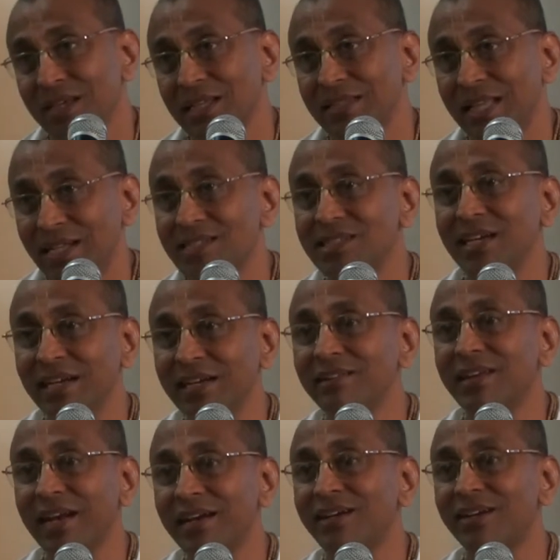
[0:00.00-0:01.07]
That's the
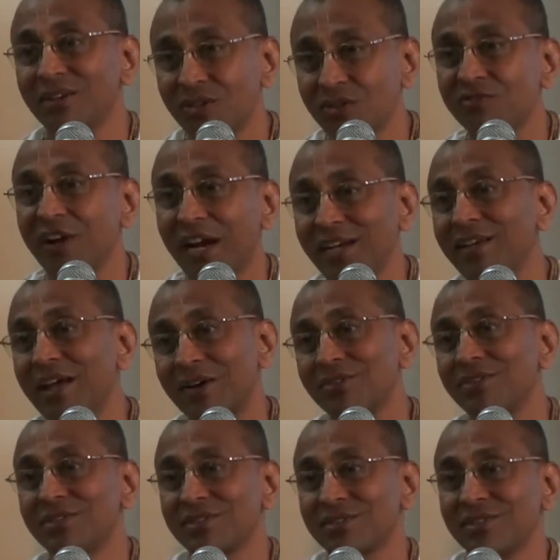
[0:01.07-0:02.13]
intent to find
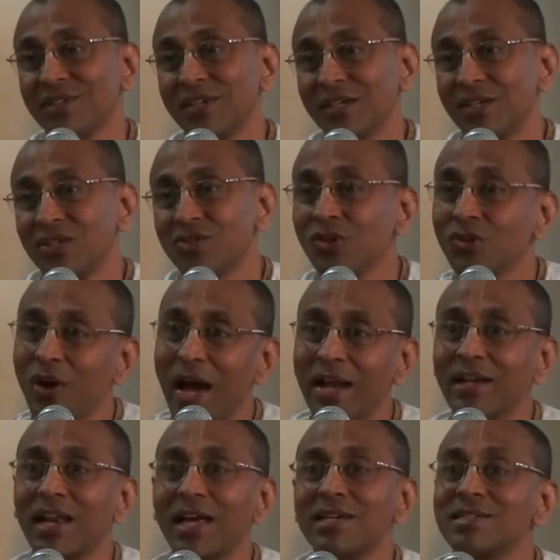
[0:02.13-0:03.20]
out. So you
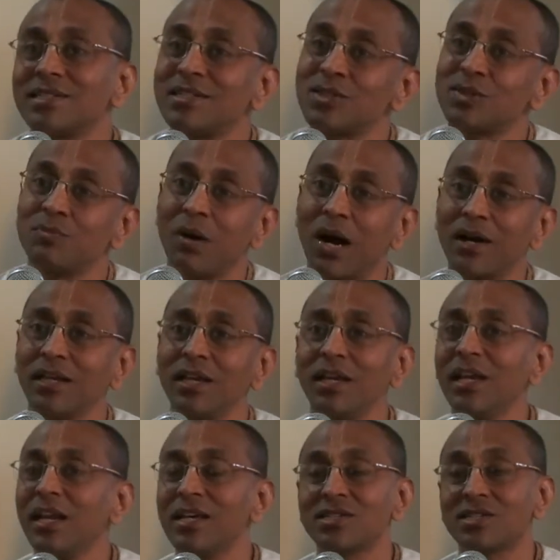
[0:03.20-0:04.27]
analyze this
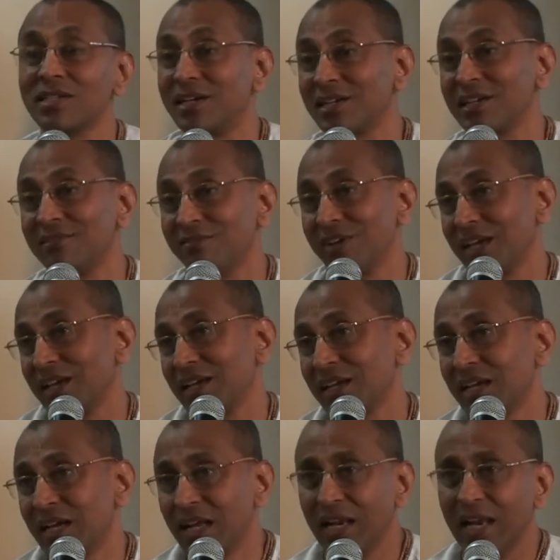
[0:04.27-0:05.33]
body in a certain way.
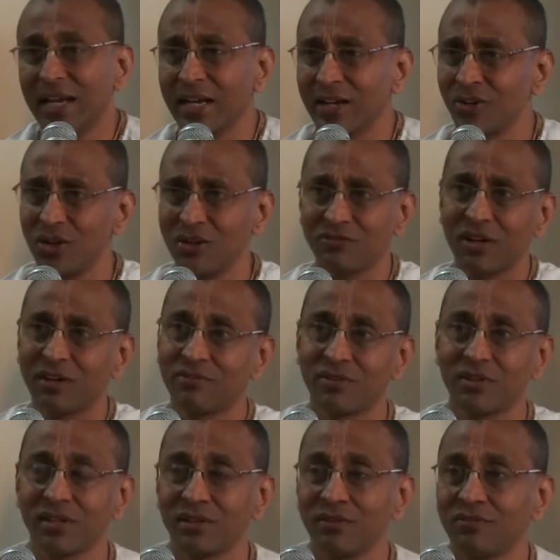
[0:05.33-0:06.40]
Like, I don't know
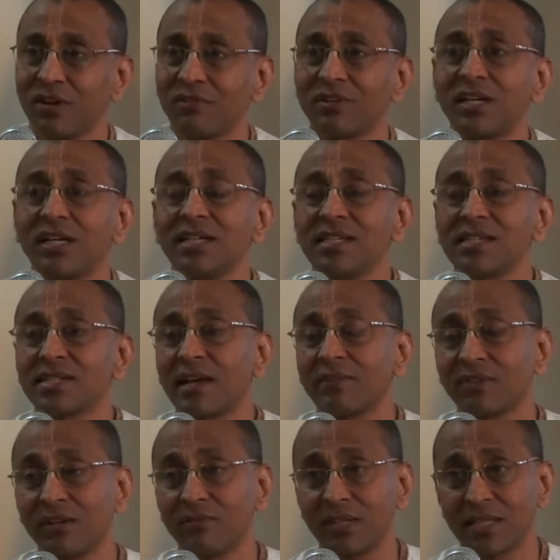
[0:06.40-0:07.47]
if you've heard this,
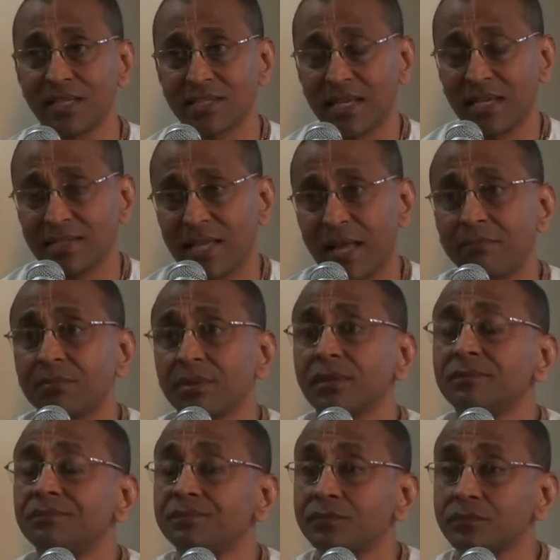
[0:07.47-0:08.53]
I've given this
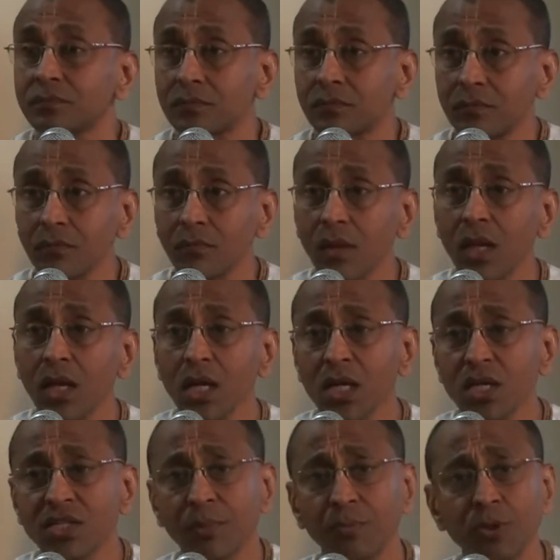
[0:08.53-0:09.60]
example.
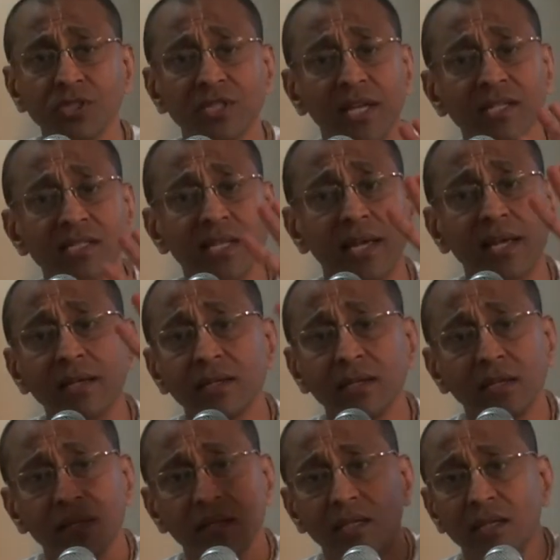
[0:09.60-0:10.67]
Suppose there is
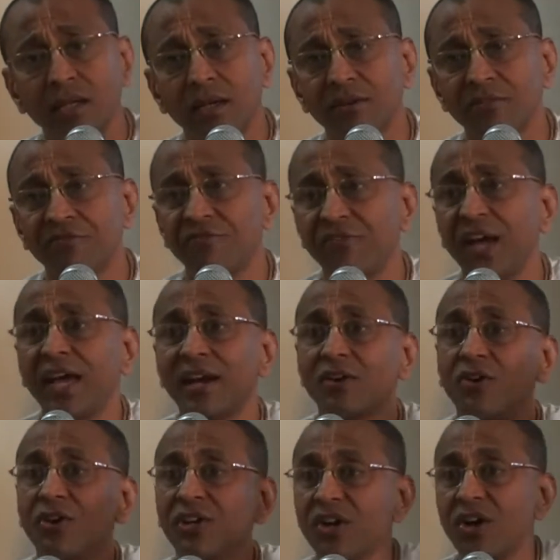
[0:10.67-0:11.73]
a fair
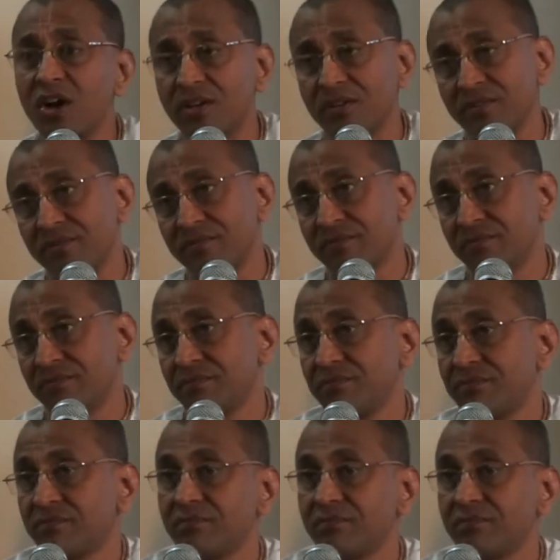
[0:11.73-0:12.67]
going on.